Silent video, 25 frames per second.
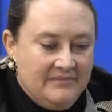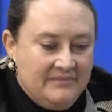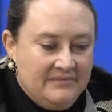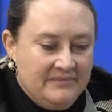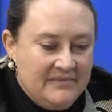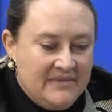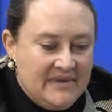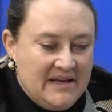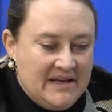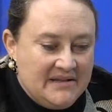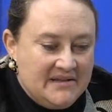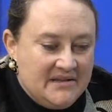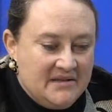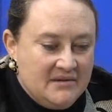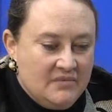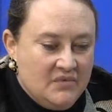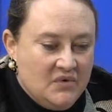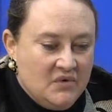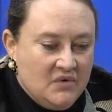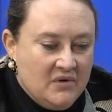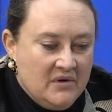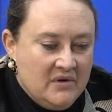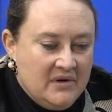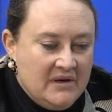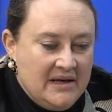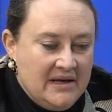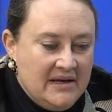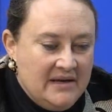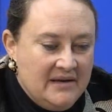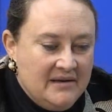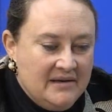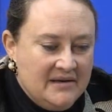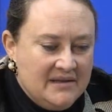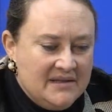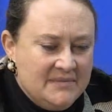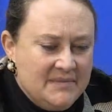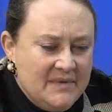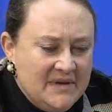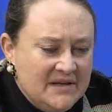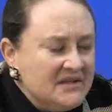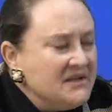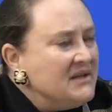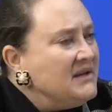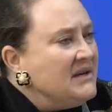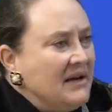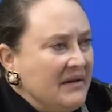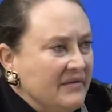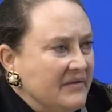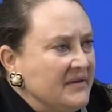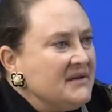that support, and especially
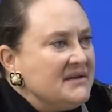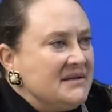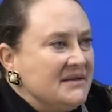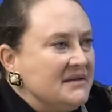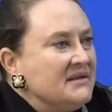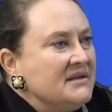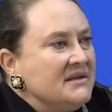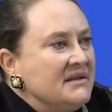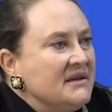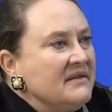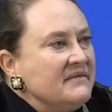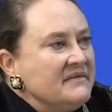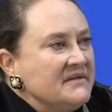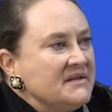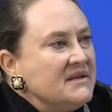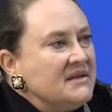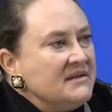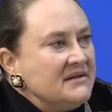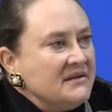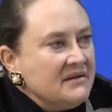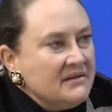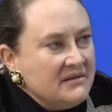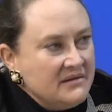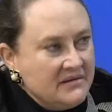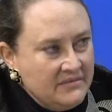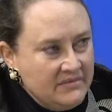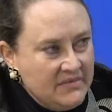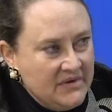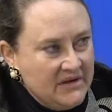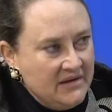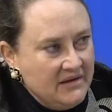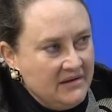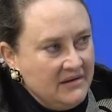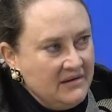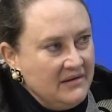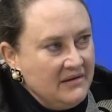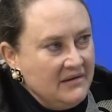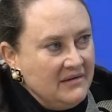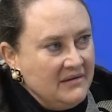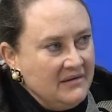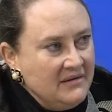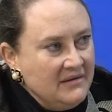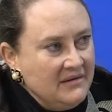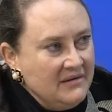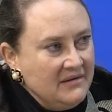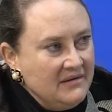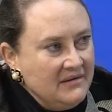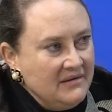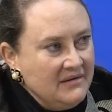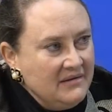now, this is a tough season to be
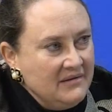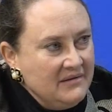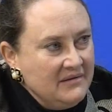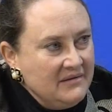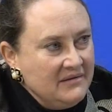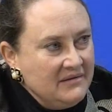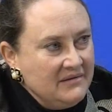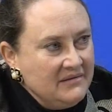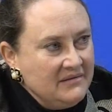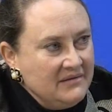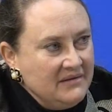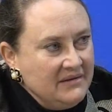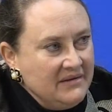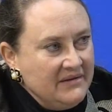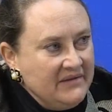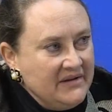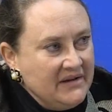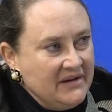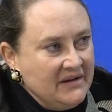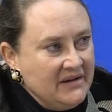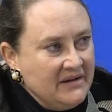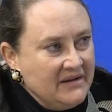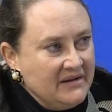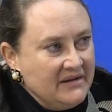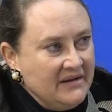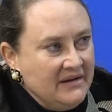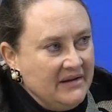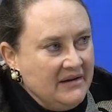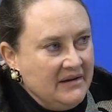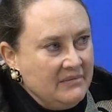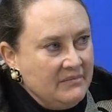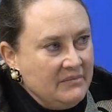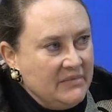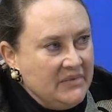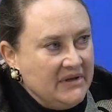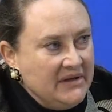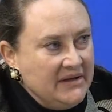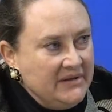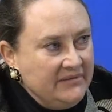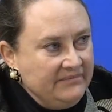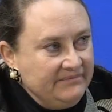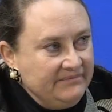living like that. But